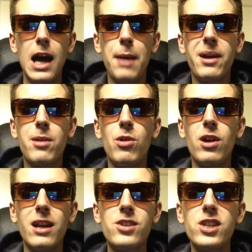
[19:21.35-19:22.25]
I mean, come
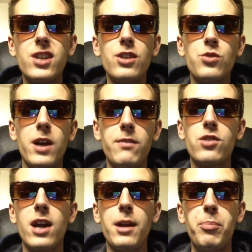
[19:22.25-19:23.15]
on, that's just his way of
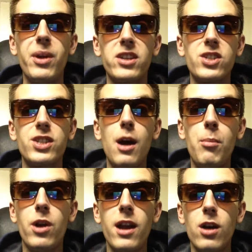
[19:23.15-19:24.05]
trying to pick someone